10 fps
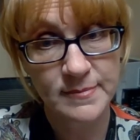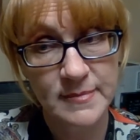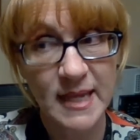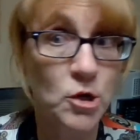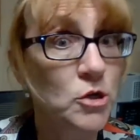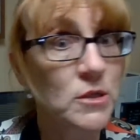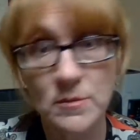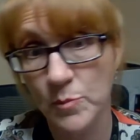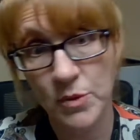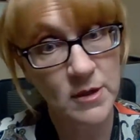They
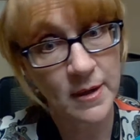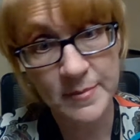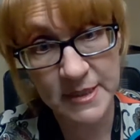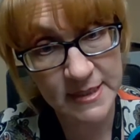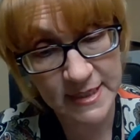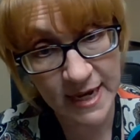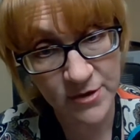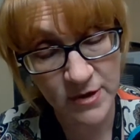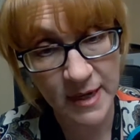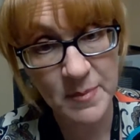couldn't put Humpty
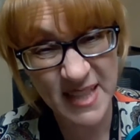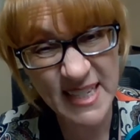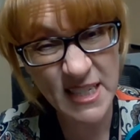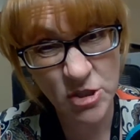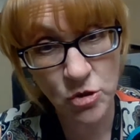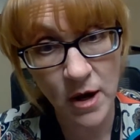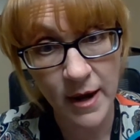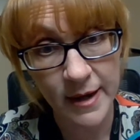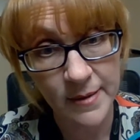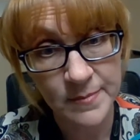together again, but they did
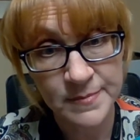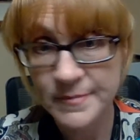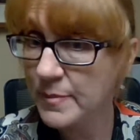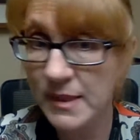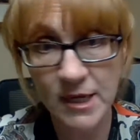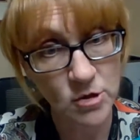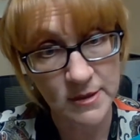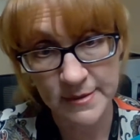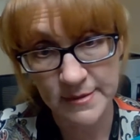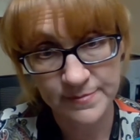try, but they
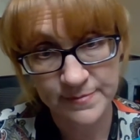couldn't.